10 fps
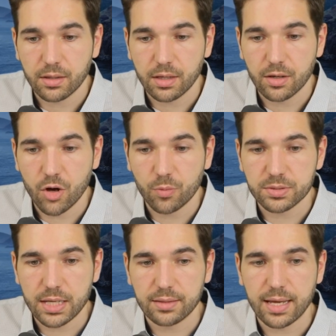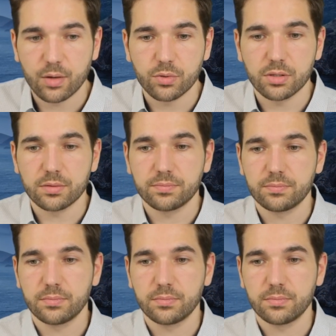in hopes that that will